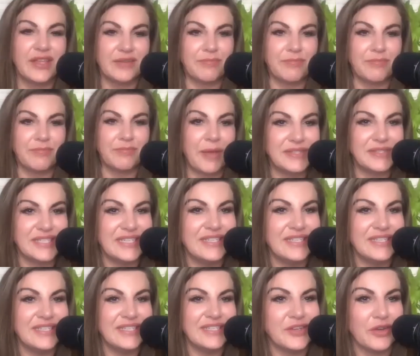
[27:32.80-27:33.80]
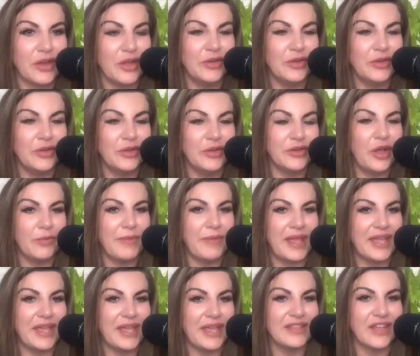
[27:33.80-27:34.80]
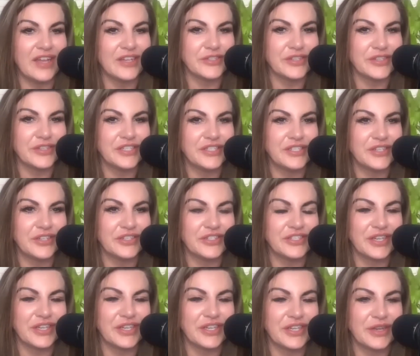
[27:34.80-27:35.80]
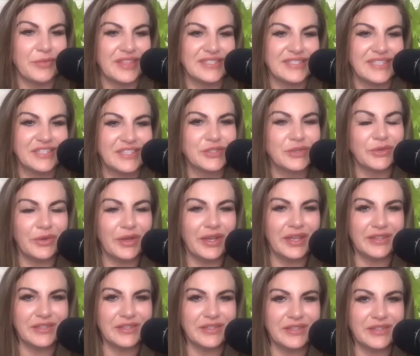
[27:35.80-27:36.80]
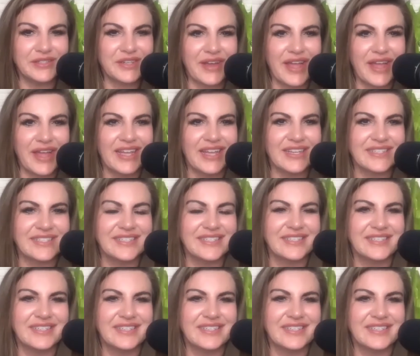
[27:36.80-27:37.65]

that Mama Z does her own homemade laundry detergent with essential oils, correct? It's